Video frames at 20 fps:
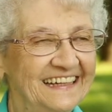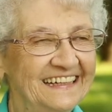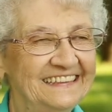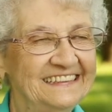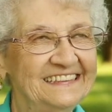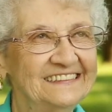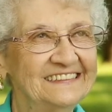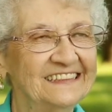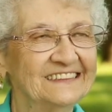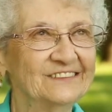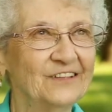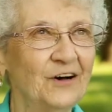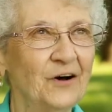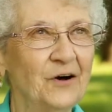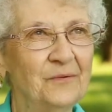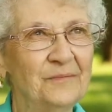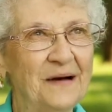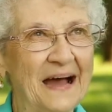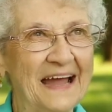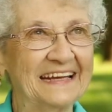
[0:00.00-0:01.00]
And he says,
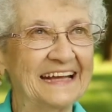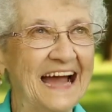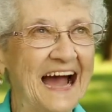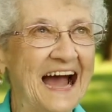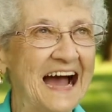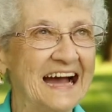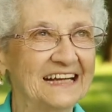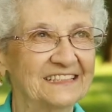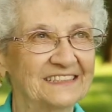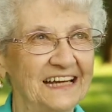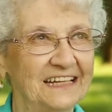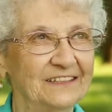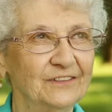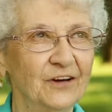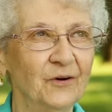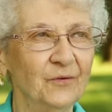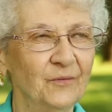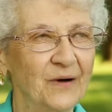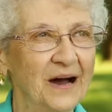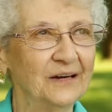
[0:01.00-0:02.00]
oh my gosh, I
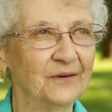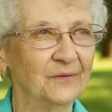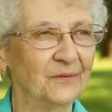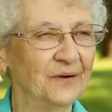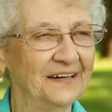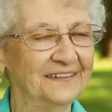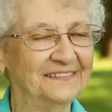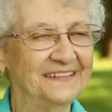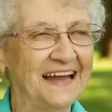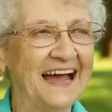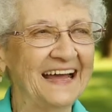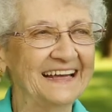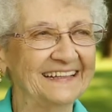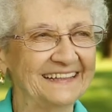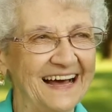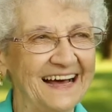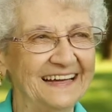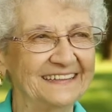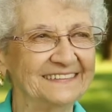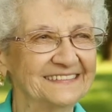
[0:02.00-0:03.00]
don't want to wear
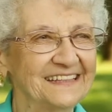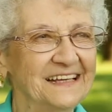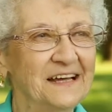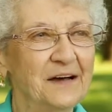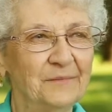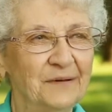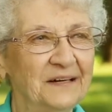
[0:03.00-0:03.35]
nylons.